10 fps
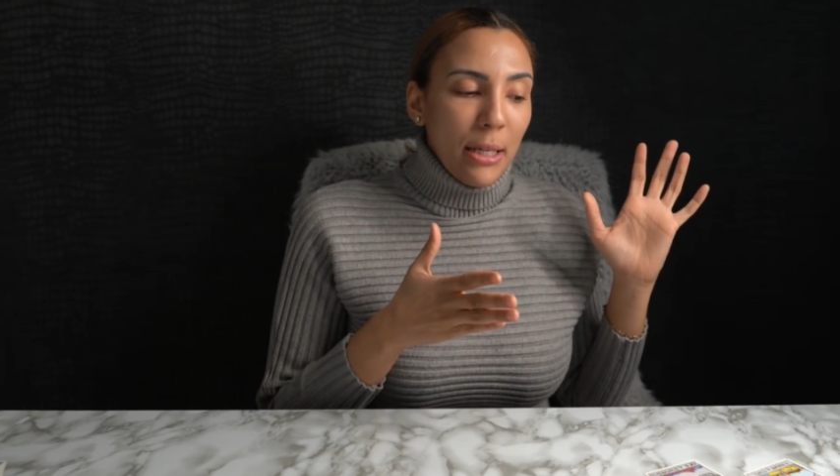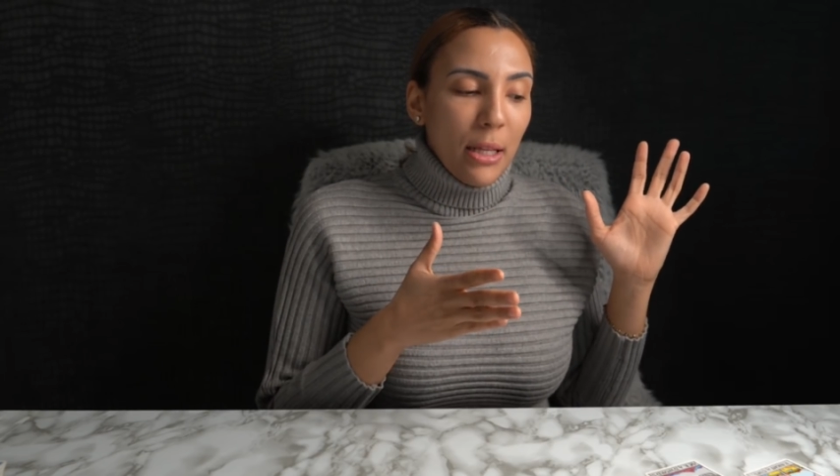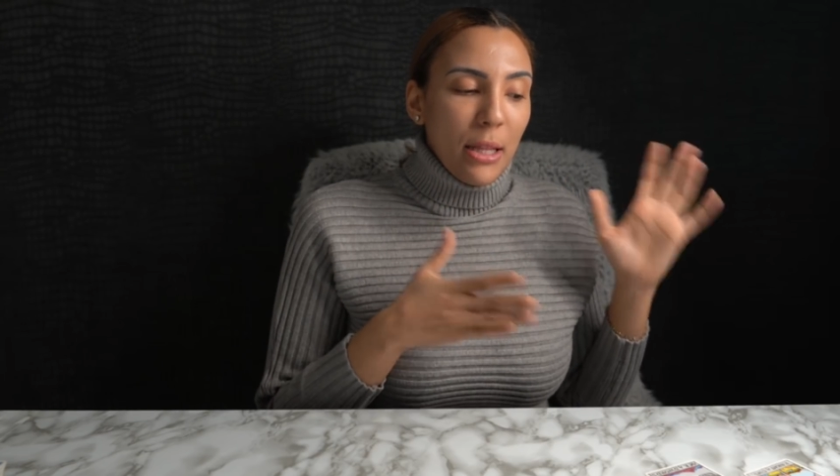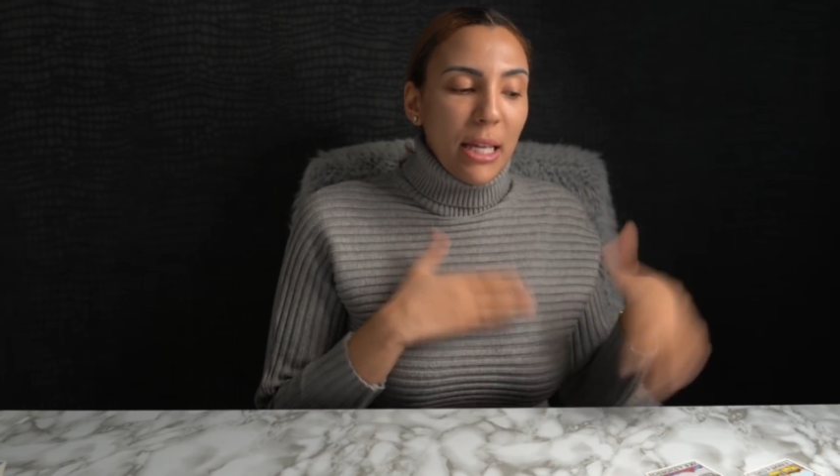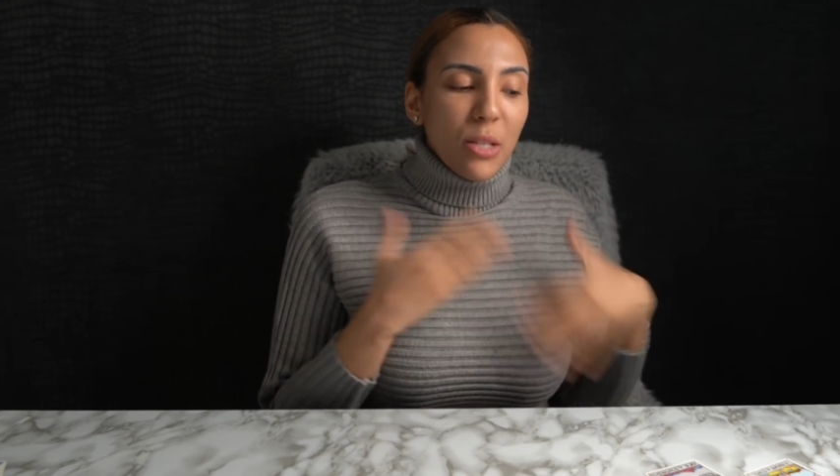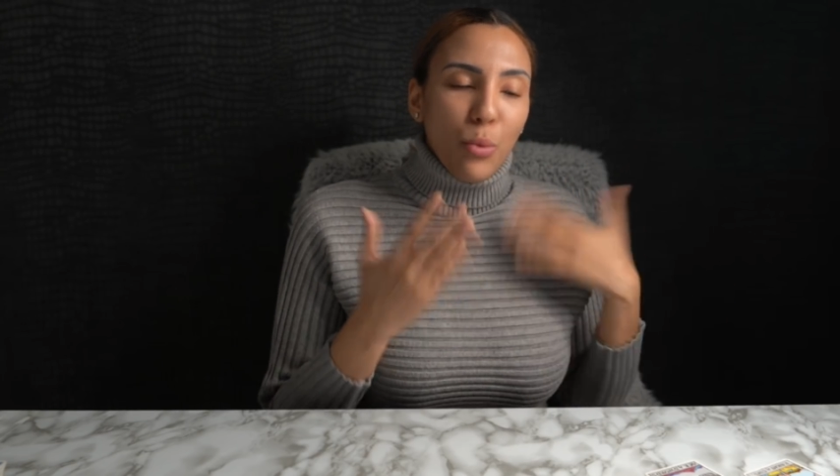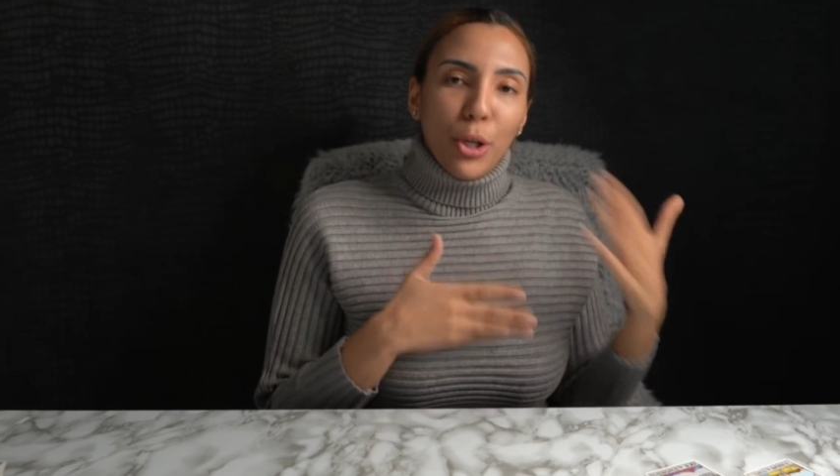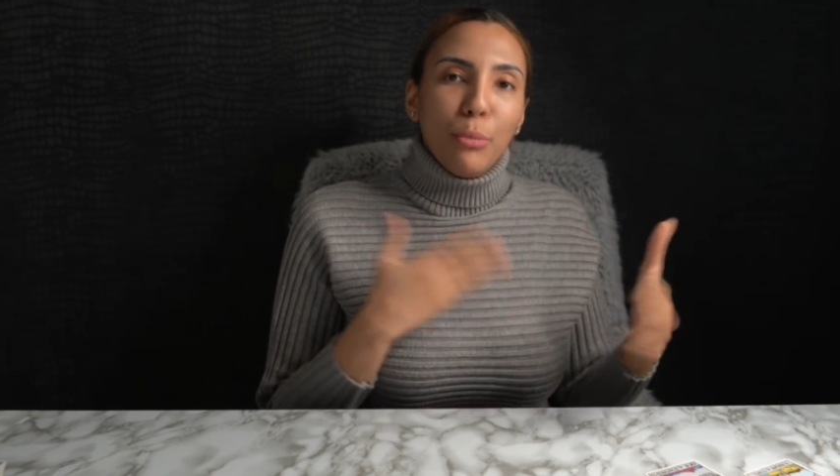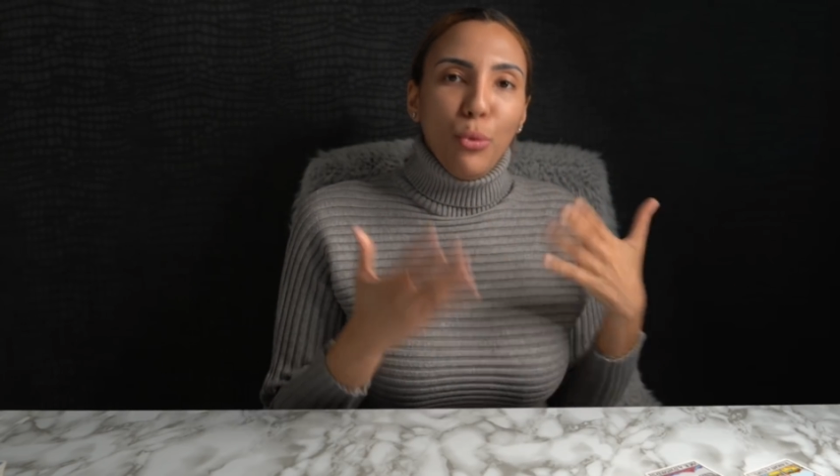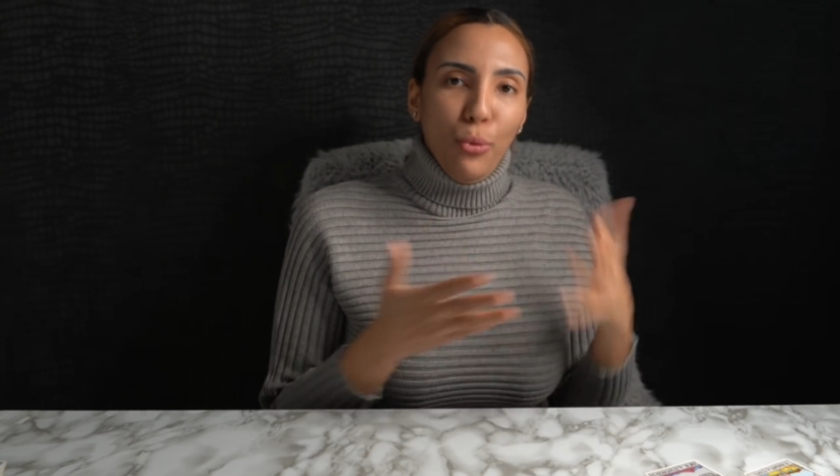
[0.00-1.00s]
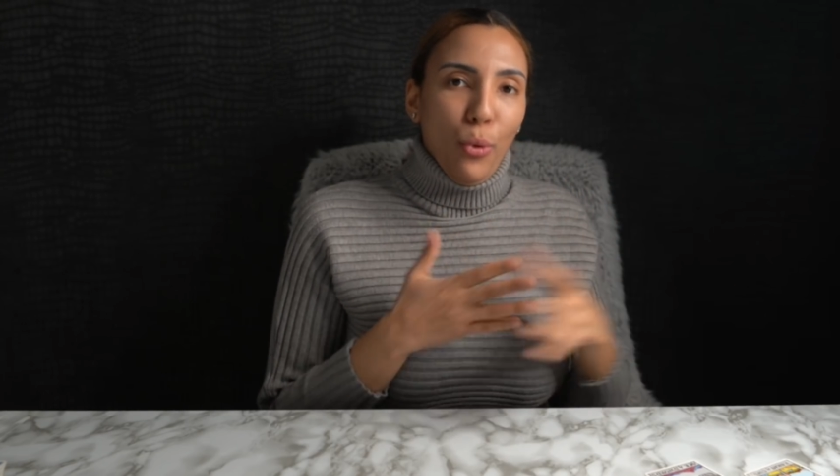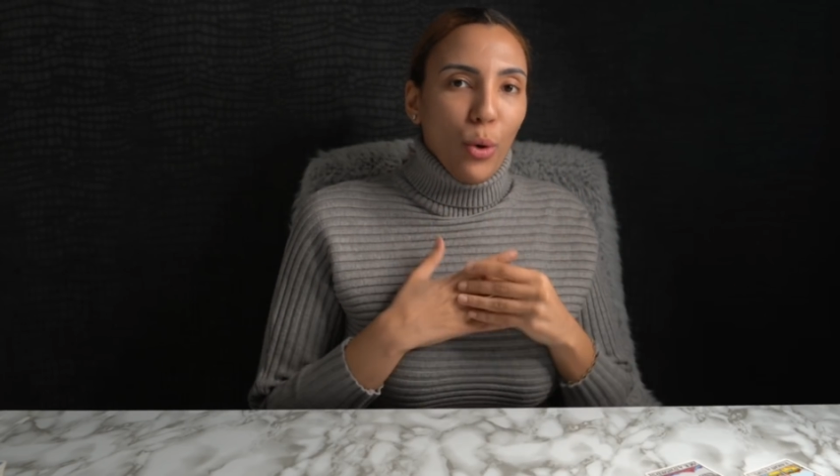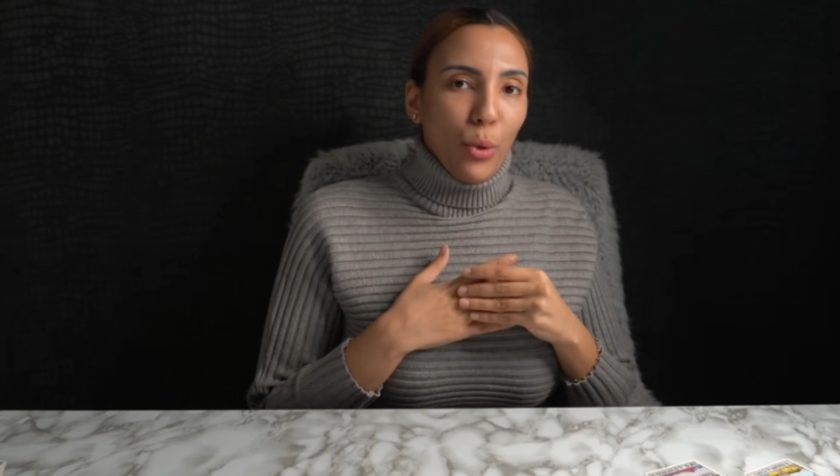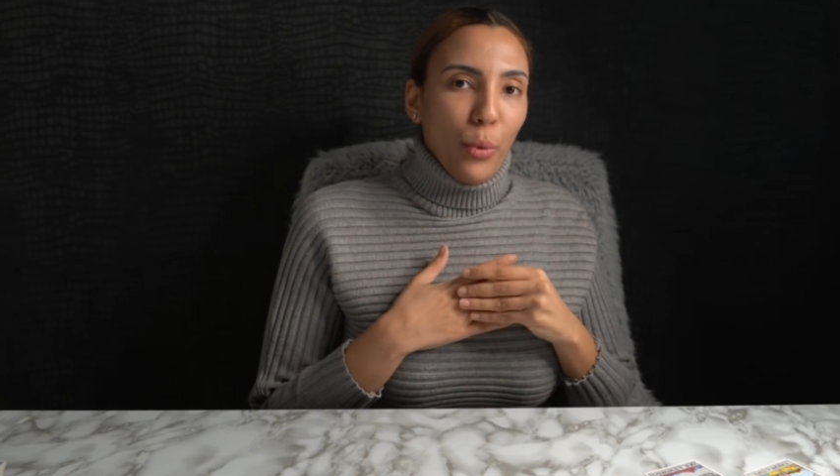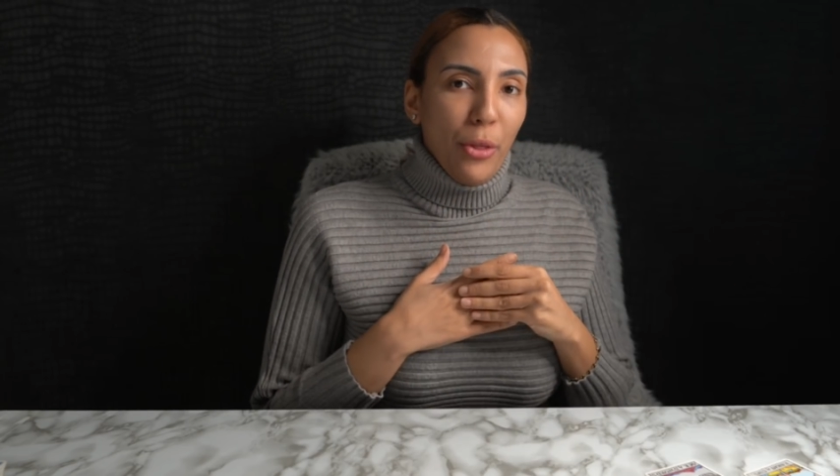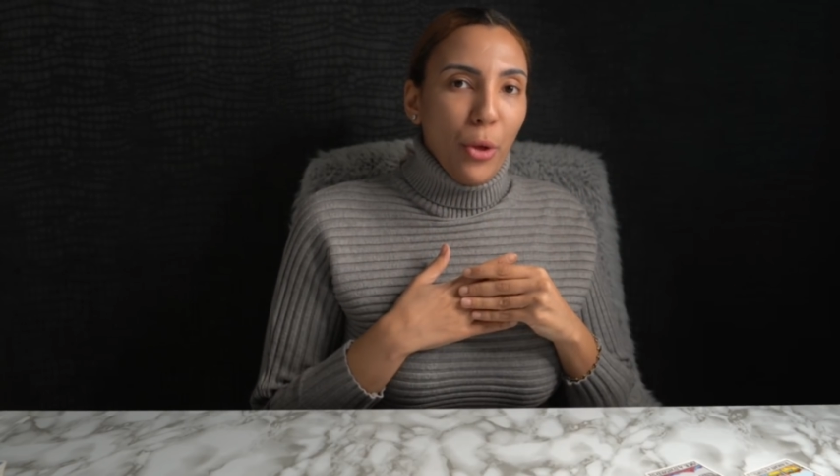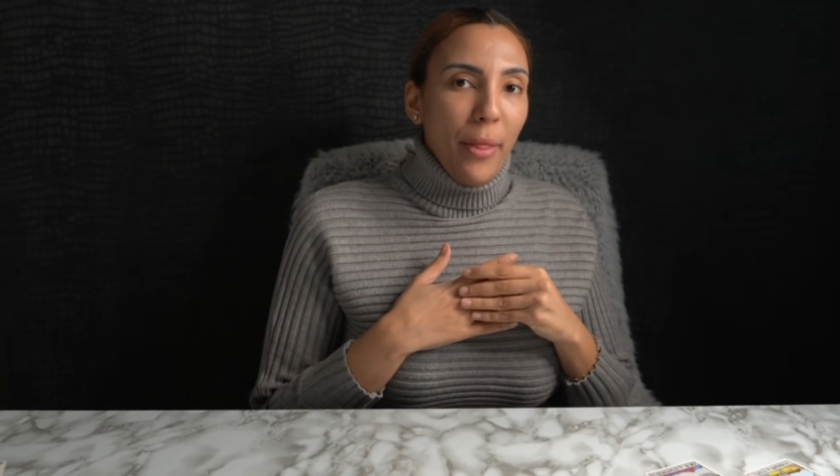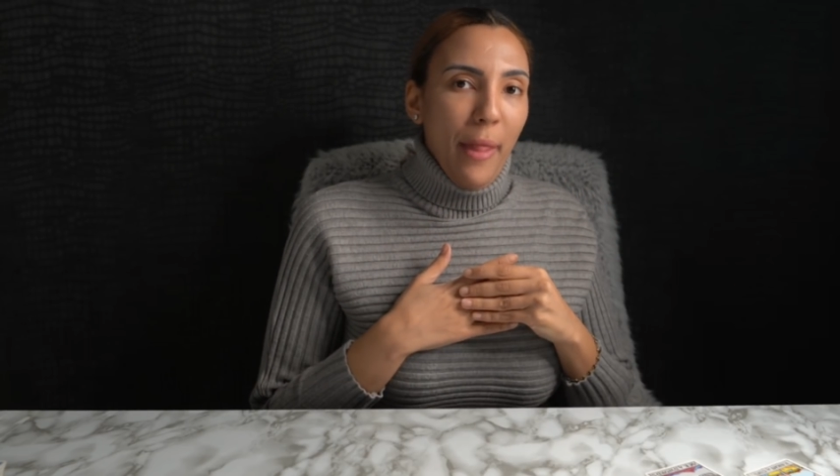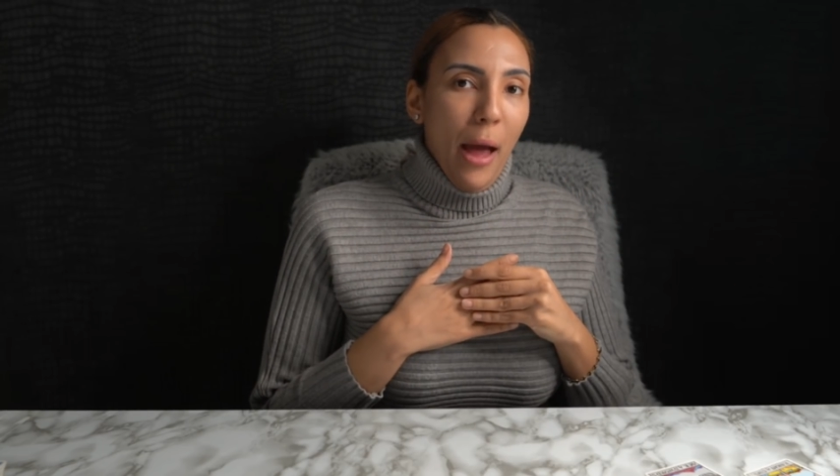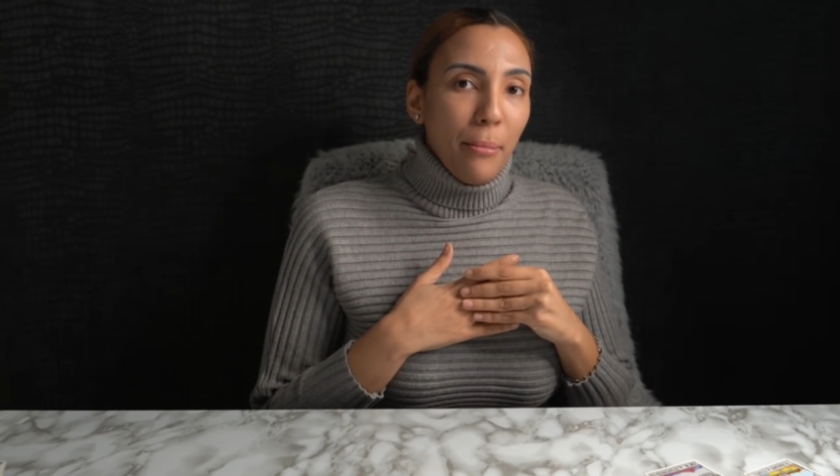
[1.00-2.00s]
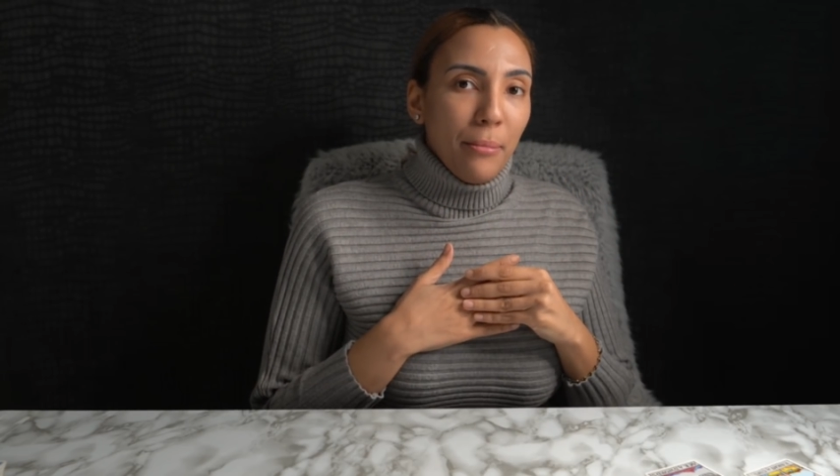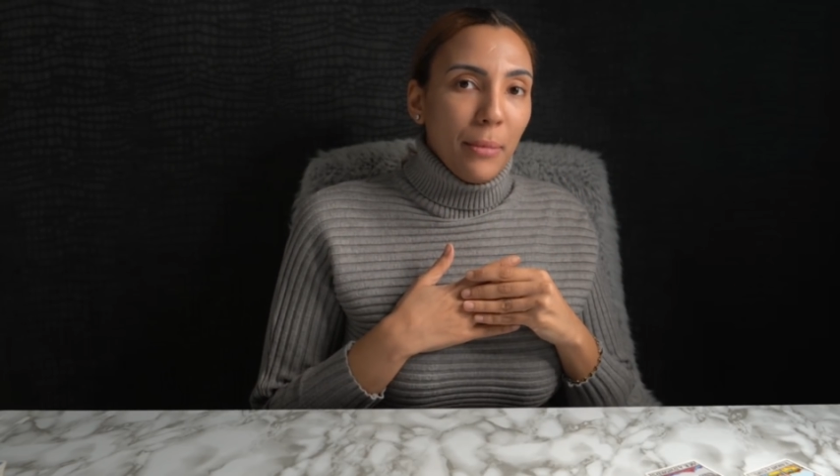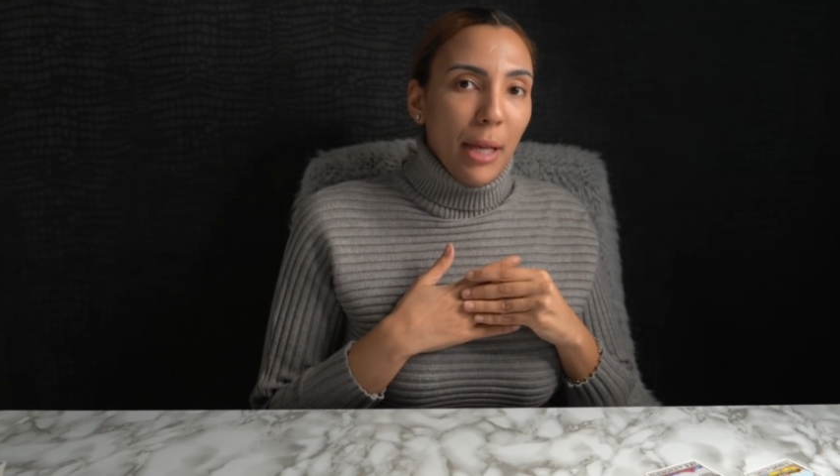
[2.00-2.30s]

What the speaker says: things were going to move forward with you and them.